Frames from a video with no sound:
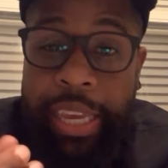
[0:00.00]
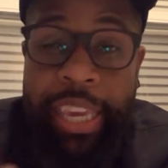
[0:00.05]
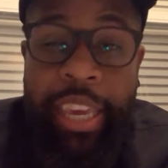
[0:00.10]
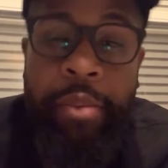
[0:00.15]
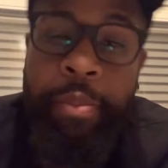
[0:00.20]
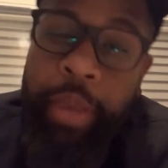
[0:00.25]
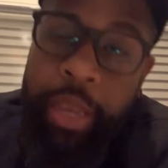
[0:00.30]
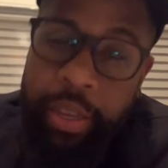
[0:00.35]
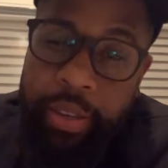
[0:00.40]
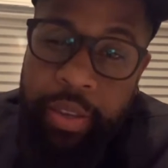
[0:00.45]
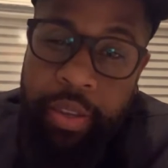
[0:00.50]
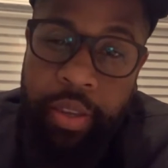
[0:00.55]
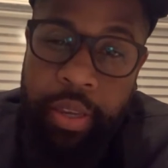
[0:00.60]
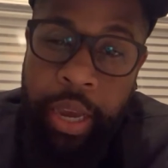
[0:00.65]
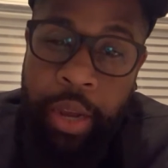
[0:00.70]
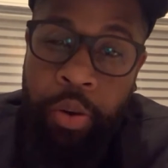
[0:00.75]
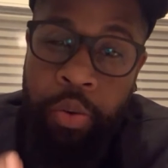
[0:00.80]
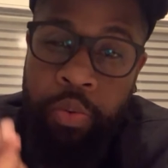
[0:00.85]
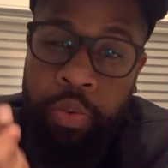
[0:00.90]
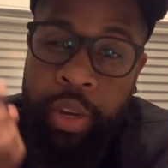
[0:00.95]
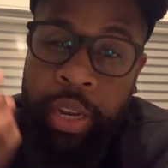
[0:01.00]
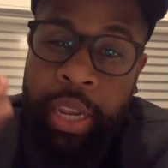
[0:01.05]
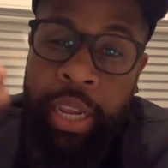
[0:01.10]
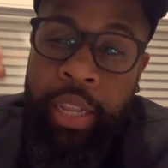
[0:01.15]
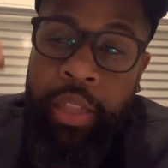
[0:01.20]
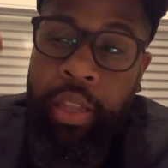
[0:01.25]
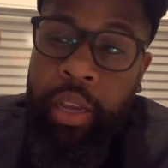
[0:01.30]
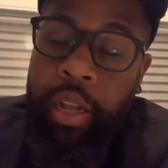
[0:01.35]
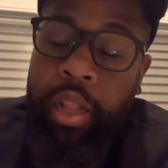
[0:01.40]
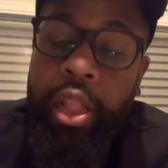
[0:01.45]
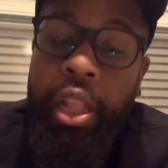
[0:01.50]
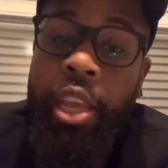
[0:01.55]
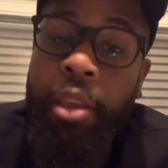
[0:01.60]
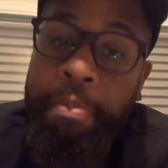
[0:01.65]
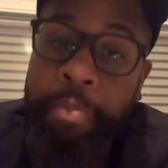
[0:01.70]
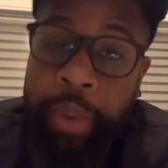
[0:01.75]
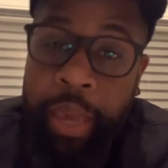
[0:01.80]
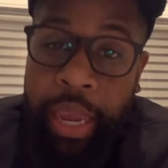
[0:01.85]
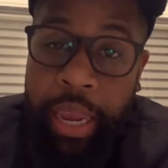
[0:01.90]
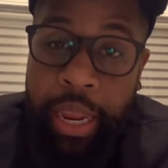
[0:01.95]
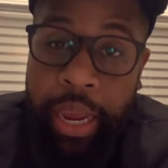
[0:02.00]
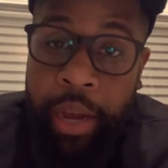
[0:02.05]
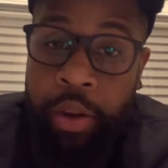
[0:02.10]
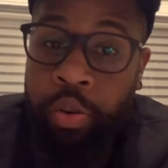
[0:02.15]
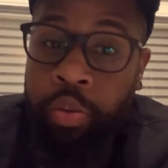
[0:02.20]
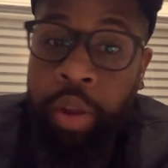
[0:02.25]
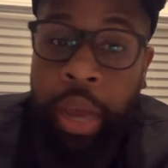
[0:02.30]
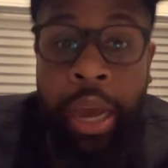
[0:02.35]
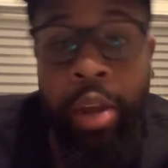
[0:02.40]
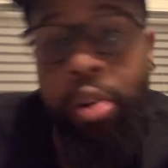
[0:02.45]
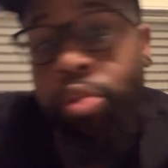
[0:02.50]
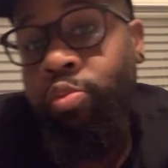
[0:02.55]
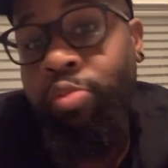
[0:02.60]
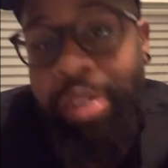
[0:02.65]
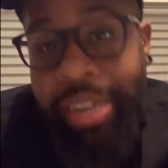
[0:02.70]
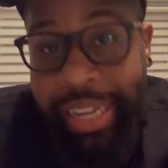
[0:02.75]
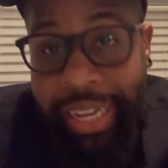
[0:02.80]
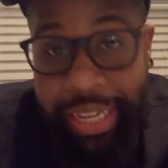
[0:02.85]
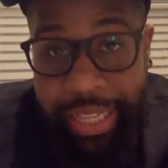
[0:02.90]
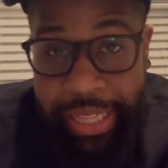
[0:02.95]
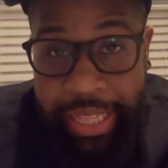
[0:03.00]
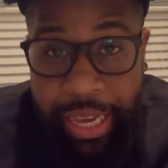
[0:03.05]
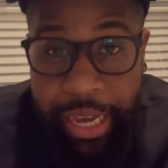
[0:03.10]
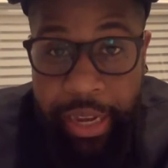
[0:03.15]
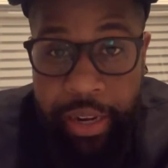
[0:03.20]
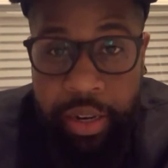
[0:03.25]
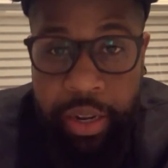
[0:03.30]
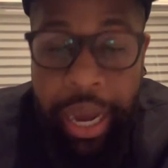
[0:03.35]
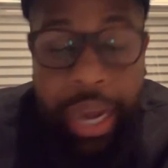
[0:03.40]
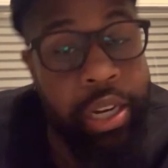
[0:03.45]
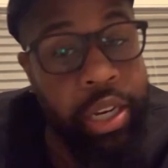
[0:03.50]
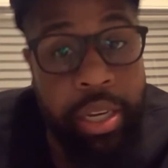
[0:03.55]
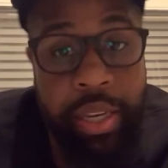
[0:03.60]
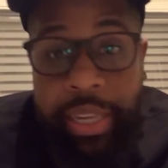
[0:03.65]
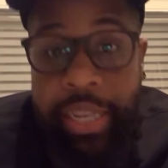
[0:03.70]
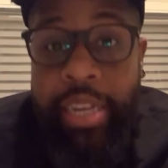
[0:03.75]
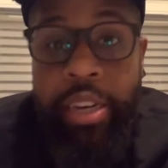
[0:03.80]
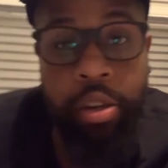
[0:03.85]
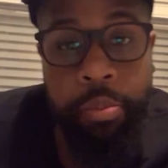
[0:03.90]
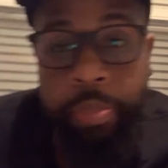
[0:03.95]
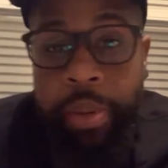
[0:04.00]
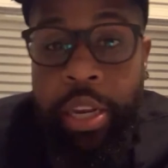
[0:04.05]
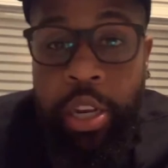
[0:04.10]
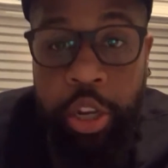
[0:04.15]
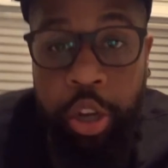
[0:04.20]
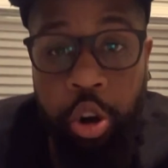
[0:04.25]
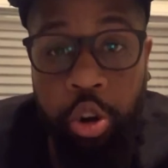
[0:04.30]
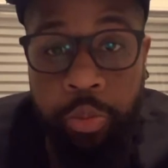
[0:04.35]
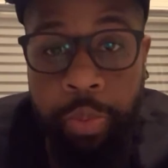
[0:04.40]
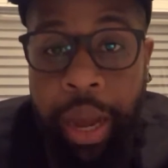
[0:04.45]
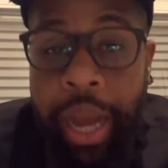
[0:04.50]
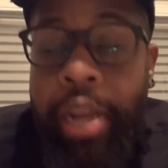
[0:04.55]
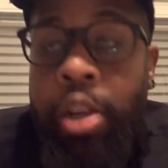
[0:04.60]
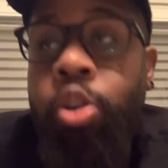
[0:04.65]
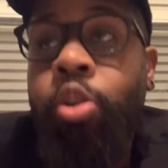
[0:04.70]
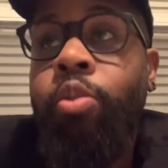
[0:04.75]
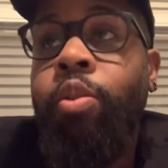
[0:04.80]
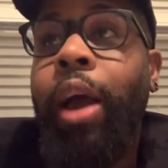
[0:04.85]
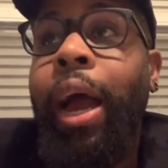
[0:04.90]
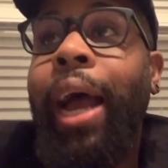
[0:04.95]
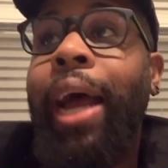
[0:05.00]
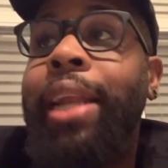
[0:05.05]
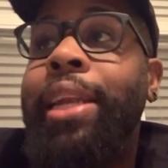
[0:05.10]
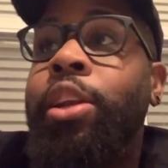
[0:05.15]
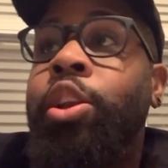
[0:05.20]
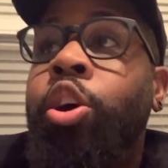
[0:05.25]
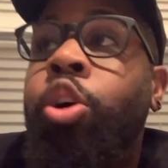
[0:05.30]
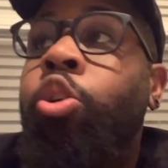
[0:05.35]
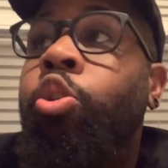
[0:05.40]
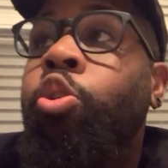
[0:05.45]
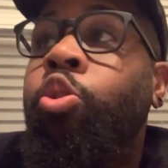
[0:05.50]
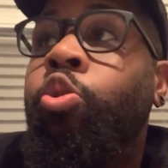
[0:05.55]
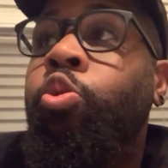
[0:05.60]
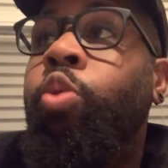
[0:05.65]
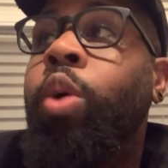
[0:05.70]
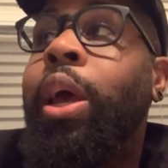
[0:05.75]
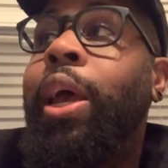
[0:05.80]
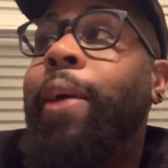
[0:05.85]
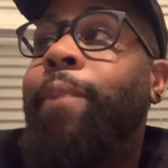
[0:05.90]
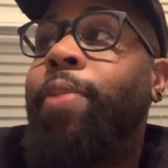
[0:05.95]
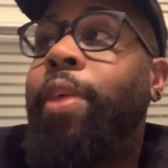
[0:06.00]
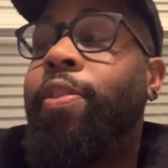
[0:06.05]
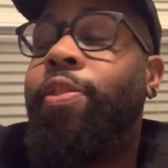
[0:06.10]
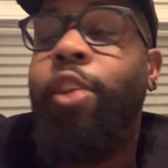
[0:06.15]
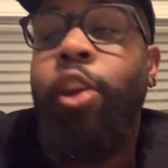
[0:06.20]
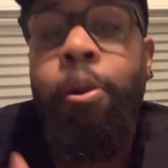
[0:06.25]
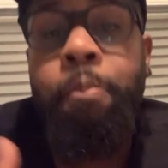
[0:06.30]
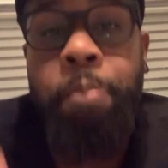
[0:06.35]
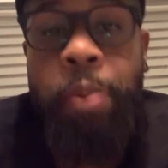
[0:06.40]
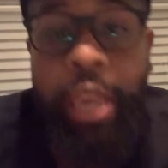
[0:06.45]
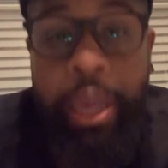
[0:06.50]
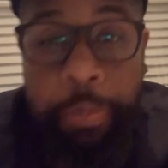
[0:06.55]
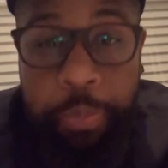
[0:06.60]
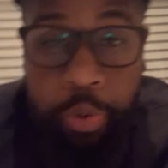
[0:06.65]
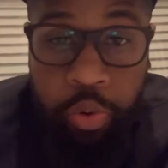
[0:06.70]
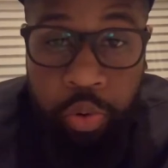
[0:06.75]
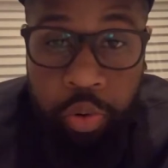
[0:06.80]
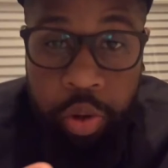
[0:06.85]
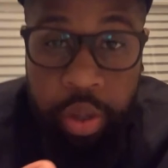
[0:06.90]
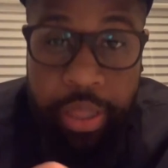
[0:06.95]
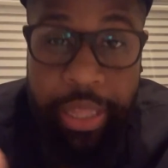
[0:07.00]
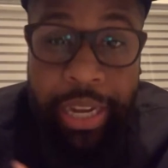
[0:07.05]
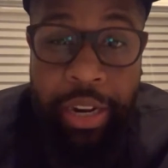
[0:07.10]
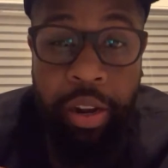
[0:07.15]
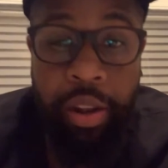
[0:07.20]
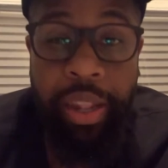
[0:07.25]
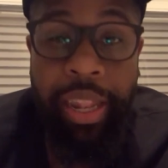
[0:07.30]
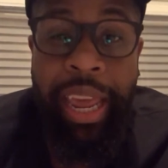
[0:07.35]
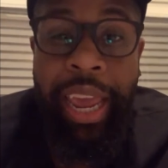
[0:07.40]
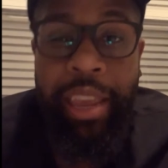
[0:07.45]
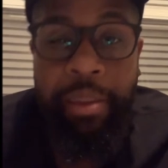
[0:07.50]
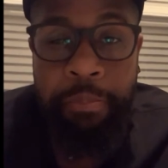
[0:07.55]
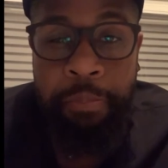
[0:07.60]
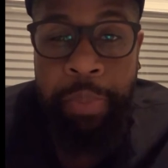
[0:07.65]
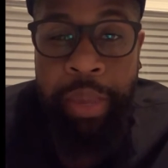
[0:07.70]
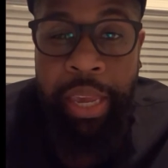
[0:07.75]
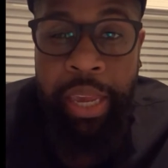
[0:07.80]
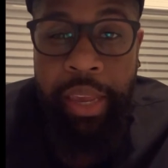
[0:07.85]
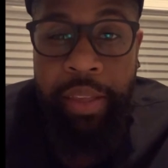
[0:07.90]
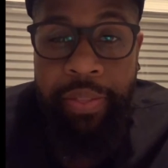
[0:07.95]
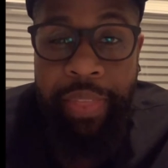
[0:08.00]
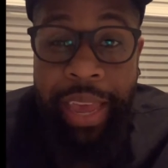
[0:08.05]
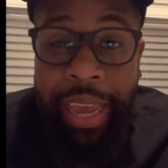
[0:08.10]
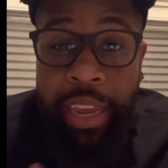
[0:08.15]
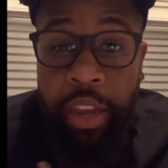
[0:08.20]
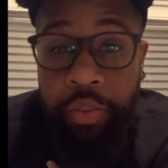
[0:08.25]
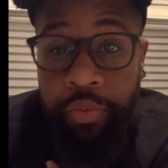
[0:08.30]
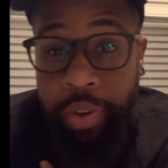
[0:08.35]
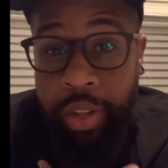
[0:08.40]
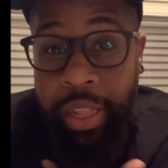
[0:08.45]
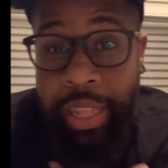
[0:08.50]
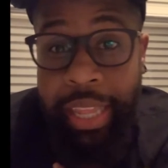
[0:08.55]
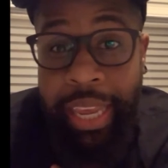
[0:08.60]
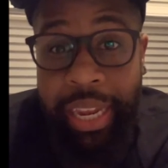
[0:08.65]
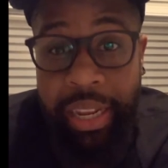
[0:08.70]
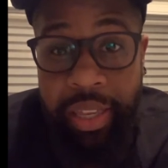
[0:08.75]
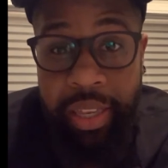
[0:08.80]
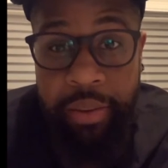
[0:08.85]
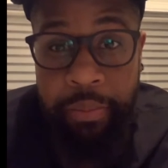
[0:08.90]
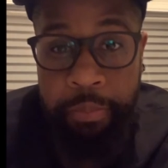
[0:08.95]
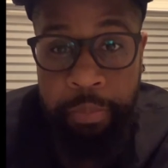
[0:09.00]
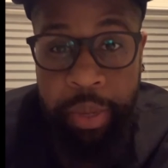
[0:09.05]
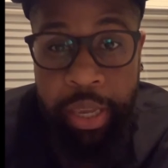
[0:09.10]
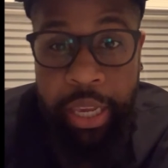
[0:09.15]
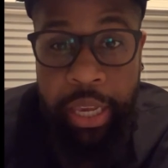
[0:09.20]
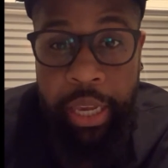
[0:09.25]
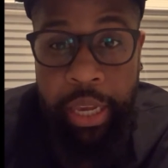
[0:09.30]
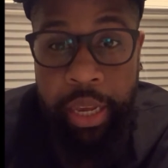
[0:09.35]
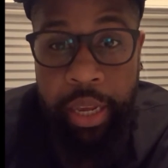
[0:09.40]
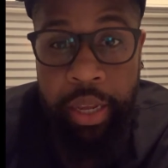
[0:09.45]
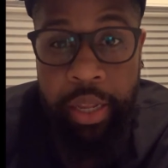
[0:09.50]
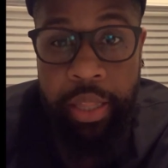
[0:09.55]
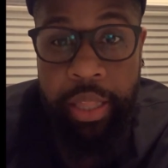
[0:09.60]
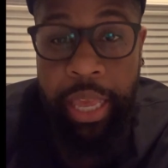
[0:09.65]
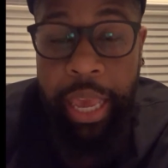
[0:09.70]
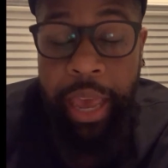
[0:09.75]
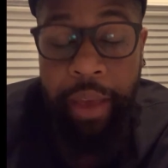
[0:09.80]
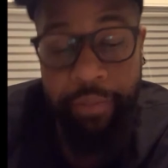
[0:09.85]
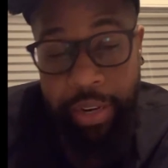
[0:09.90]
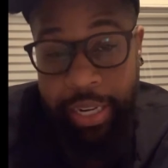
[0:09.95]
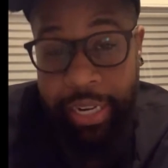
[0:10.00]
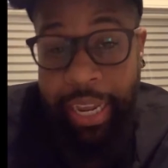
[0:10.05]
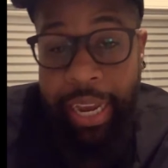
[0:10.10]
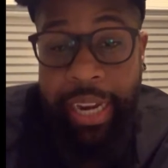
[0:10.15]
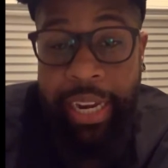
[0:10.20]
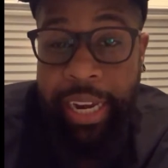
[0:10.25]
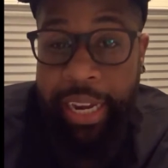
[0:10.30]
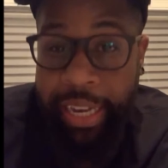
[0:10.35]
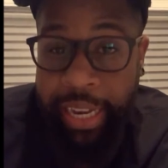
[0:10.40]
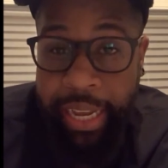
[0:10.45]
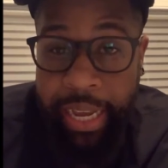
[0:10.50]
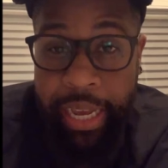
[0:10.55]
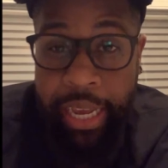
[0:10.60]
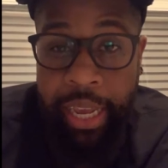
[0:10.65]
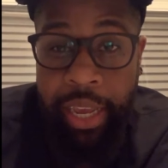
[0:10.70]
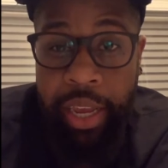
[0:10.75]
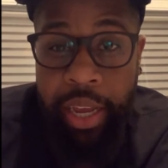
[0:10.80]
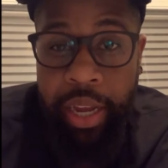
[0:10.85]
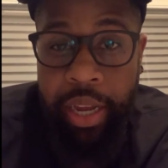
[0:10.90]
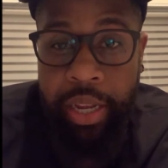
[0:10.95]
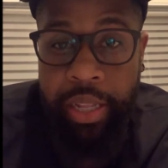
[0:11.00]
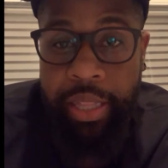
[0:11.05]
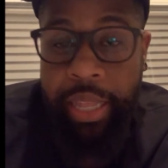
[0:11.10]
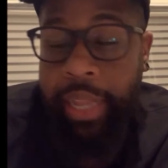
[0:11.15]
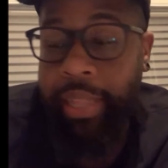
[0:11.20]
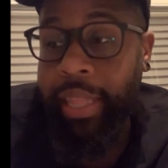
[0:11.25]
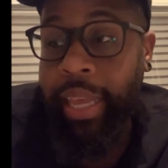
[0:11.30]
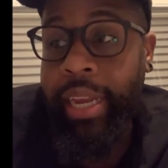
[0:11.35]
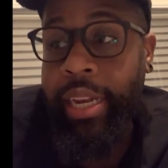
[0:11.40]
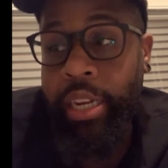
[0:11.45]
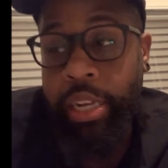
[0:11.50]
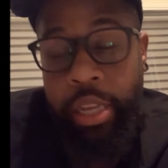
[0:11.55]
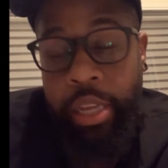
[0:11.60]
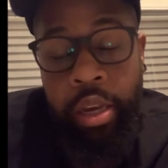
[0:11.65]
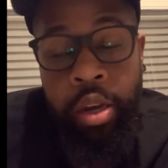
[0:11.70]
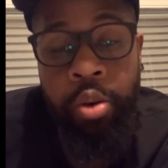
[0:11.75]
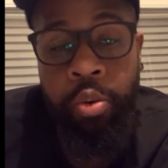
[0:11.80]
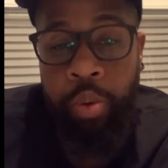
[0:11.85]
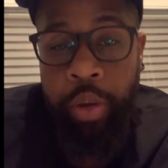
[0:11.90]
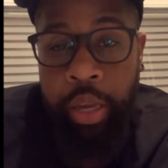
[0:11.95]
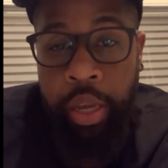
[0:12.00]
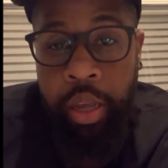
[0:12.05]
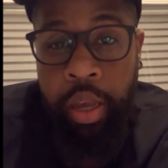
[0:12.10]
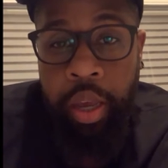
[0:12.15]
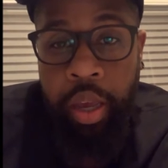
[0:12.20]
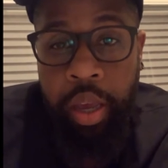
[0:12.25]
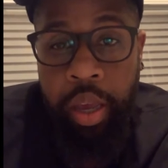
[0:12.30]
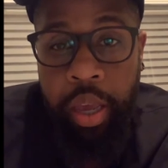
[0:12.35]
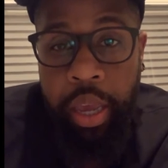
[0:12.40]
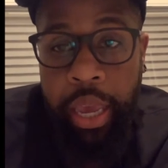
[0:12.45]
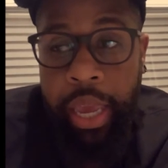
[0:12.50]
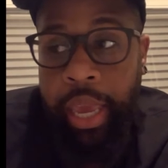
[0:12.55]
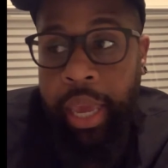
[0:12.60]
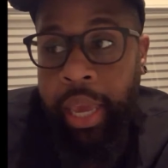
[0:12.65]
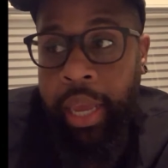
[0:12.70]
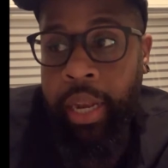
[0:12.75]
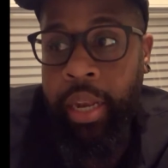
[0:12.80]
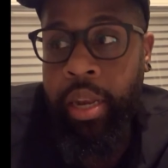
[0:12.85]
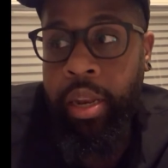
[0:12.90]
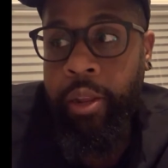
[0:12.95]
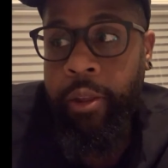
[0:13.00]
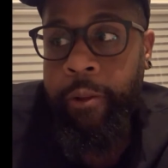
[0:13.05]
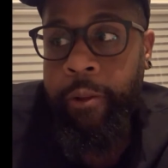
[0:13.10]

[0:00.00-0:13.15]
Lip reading: gimmicks. I don't need the clickbait. I don't need that. I just need to be dope. I know that there are people that are like me that can relate to me, that have a day-to-day that they deal with, and